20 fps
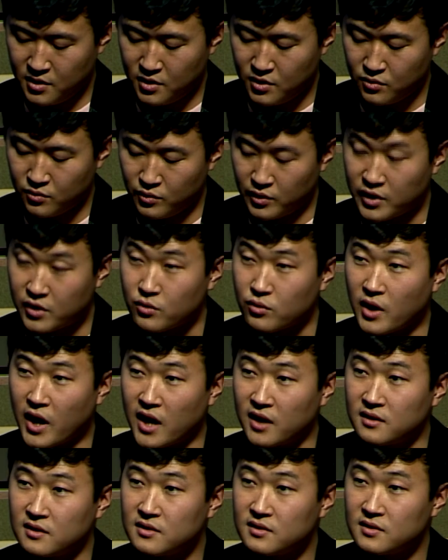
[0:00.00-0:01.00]

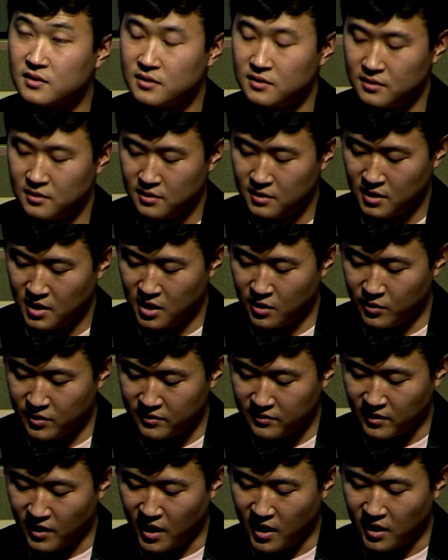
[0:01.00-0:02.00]
"Regret," he would
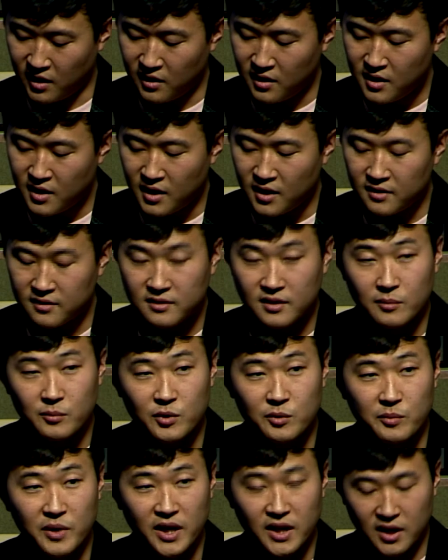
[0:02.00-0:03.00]
say, and someone
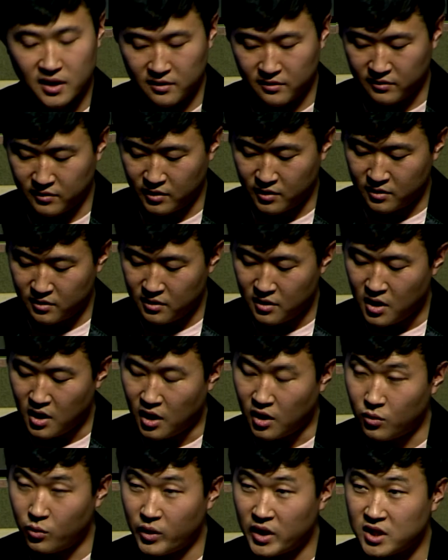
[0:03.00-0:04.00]
might answer, "A
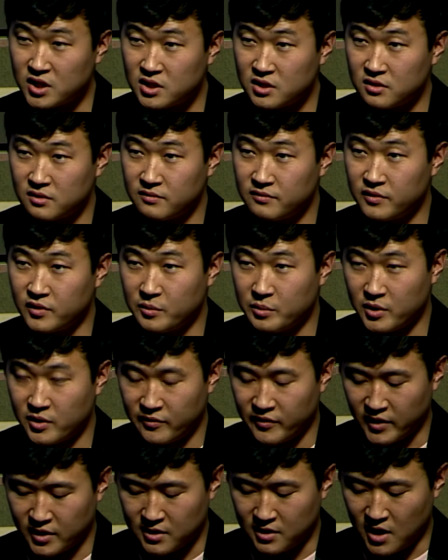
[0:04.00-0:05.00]
wish for a
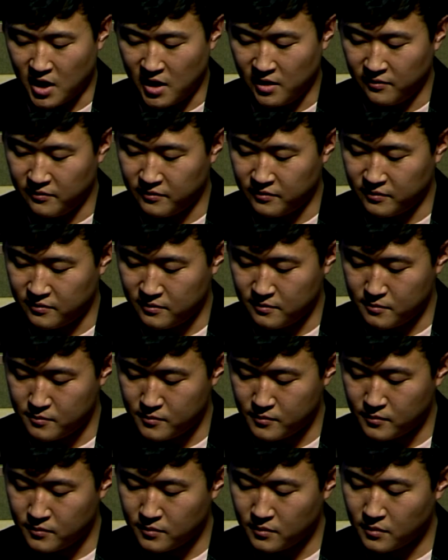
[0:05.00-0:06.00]
perfect life."
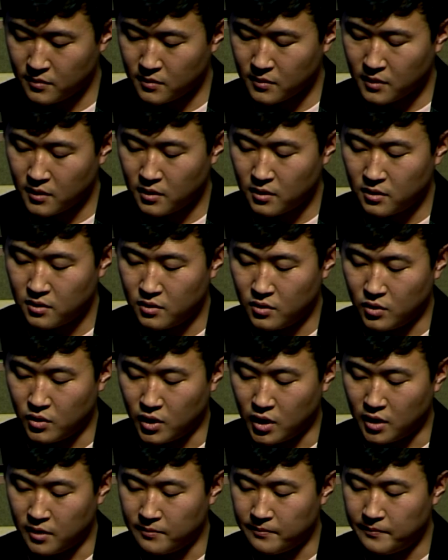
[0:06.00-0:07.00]

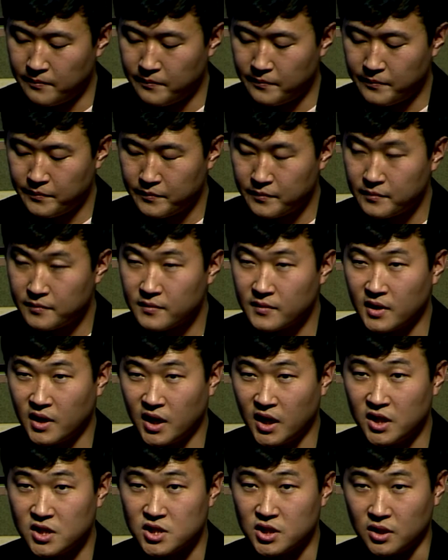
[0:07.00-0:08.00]
Or,
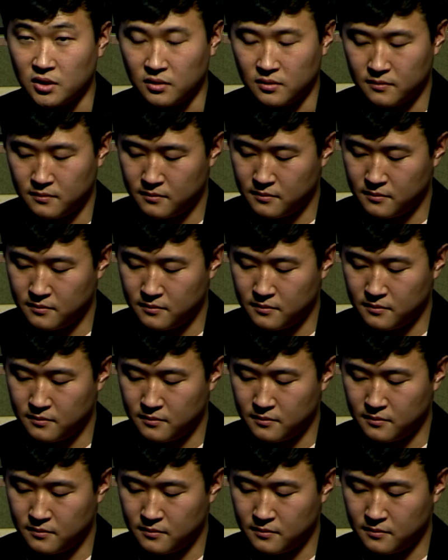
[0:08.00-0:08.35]
"Aging."